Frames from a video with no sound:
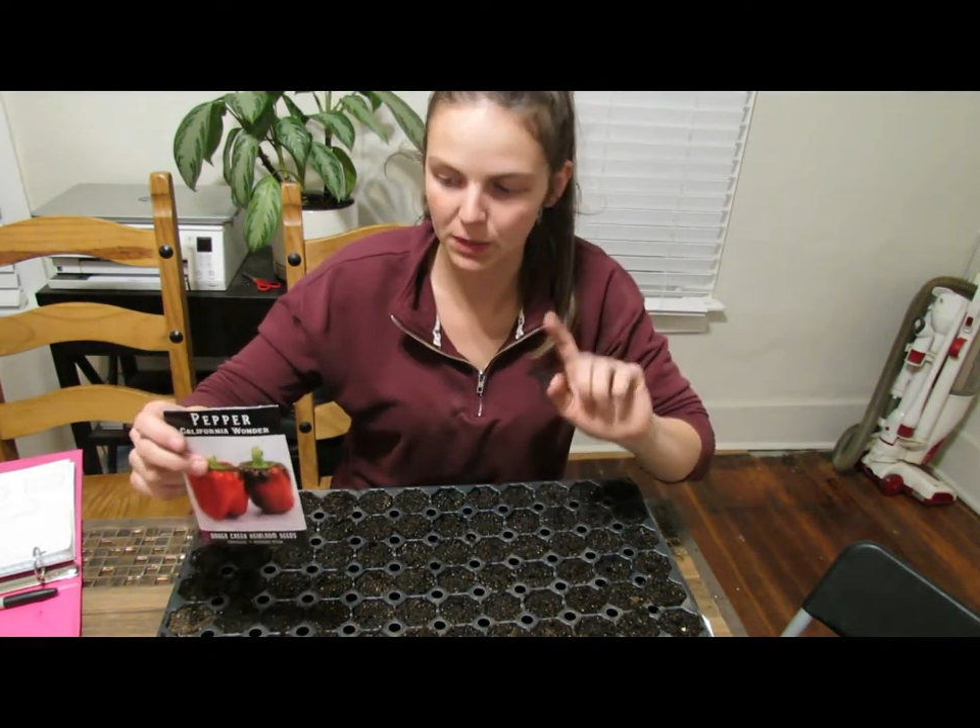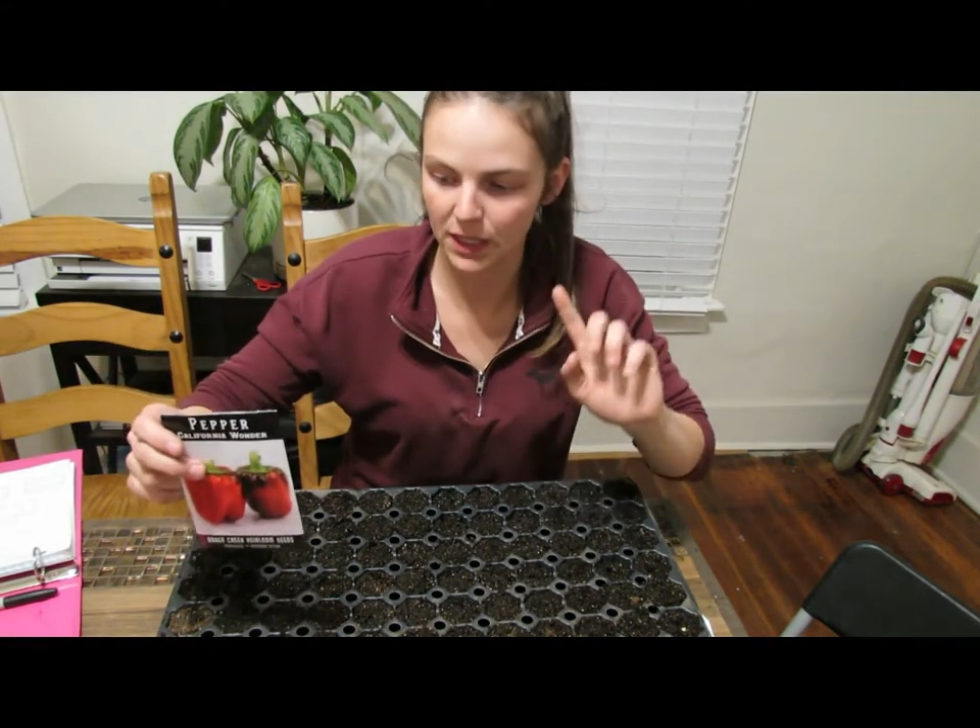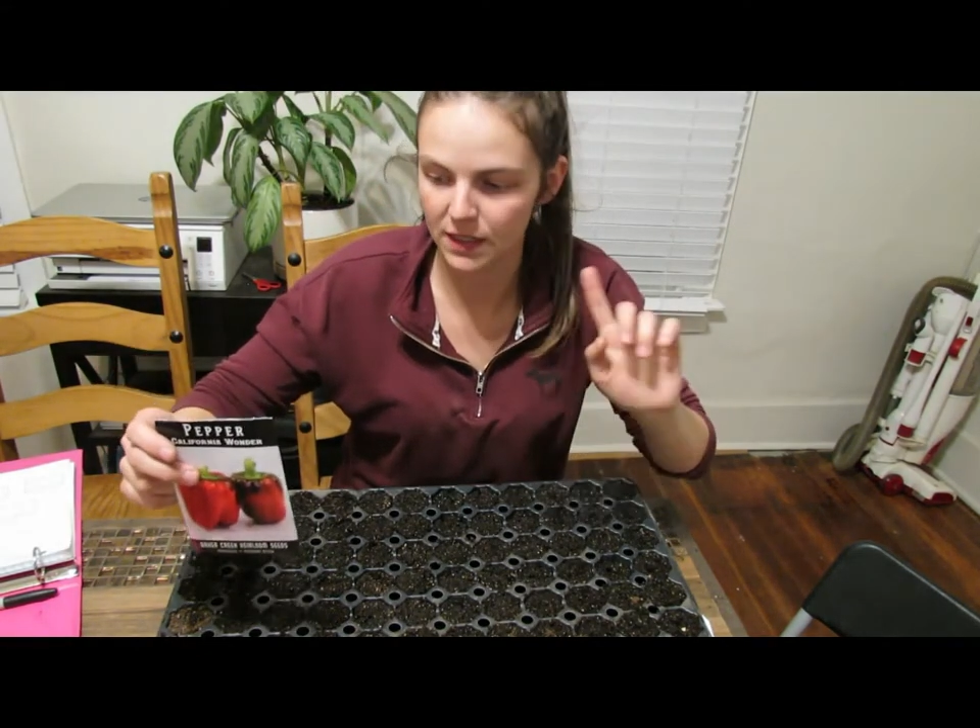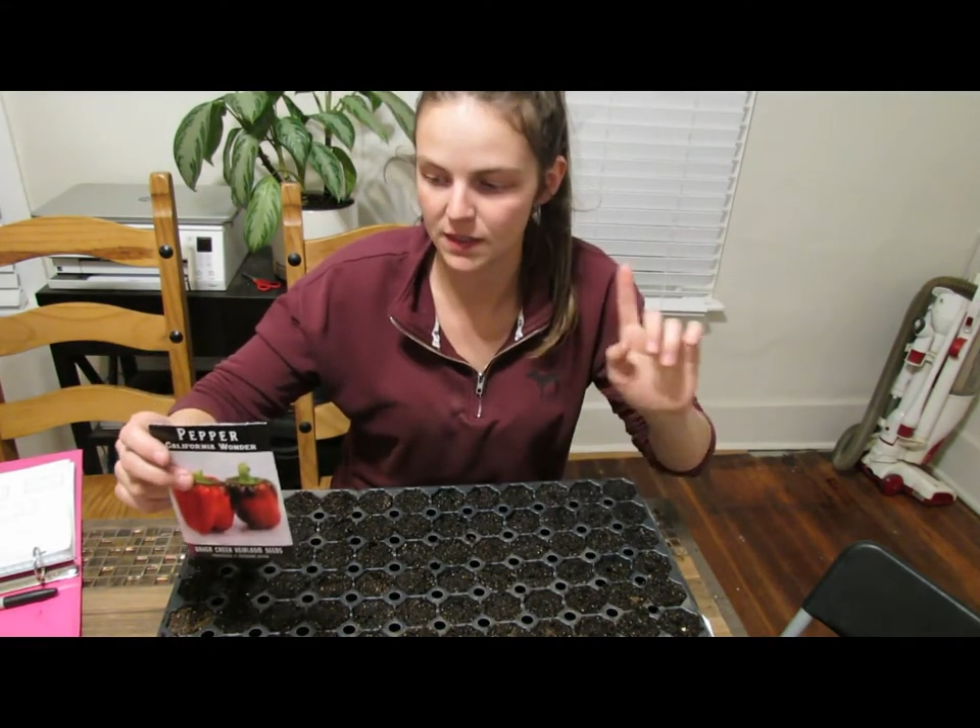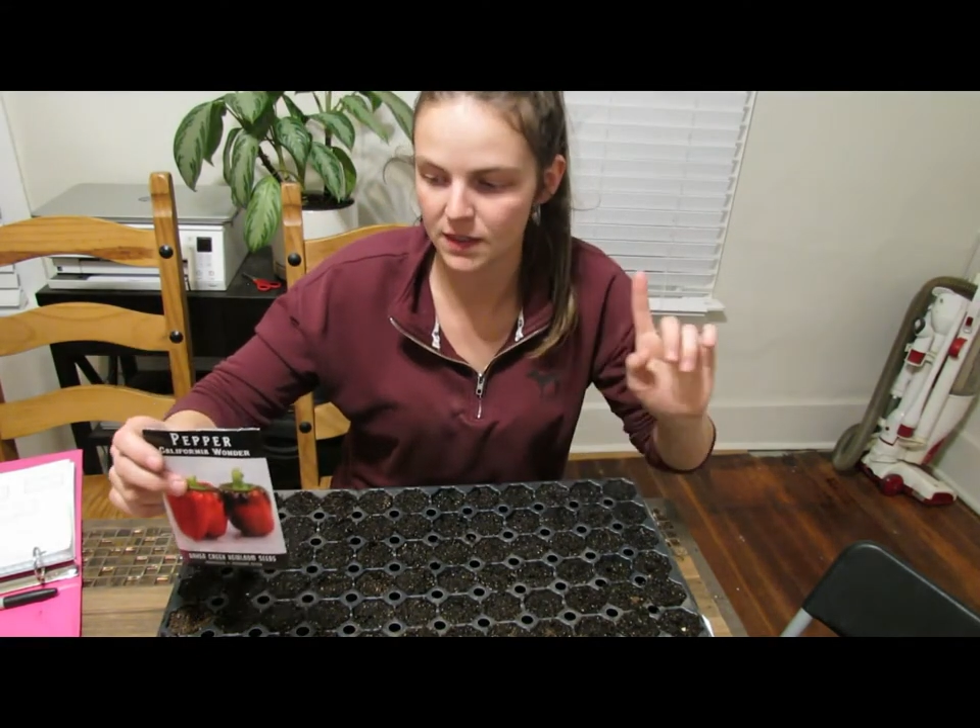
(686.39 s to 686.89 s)

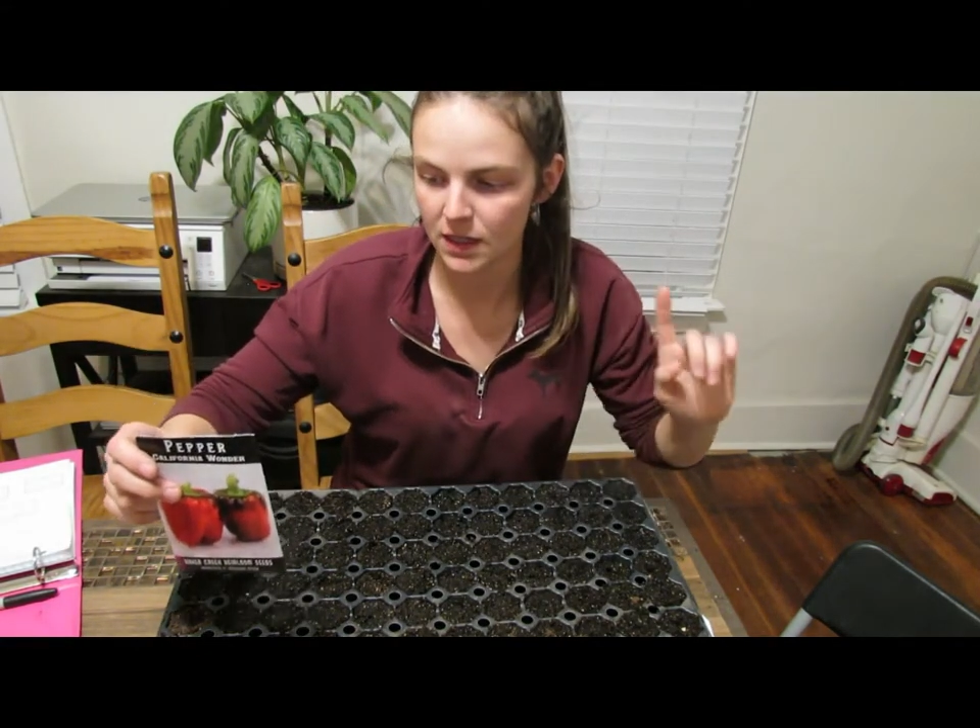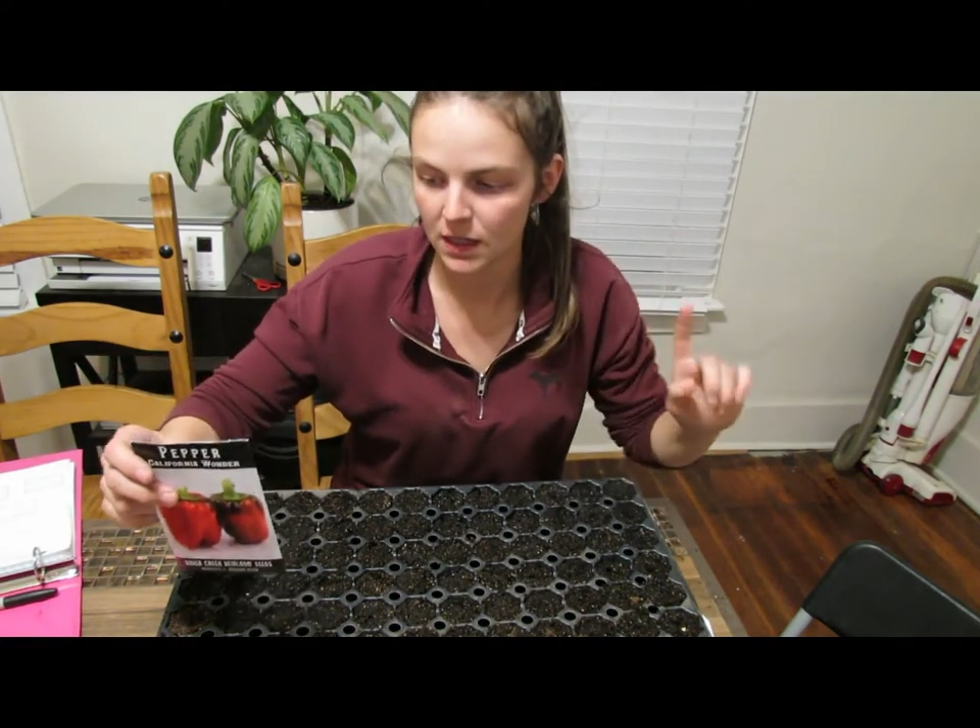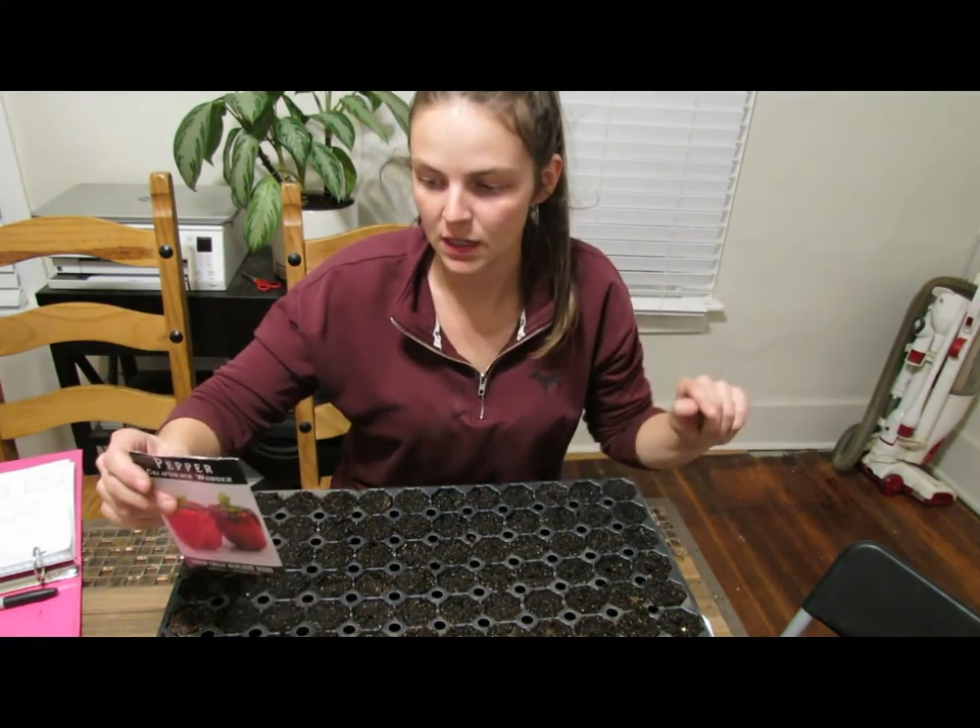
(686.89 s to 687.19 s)
plants,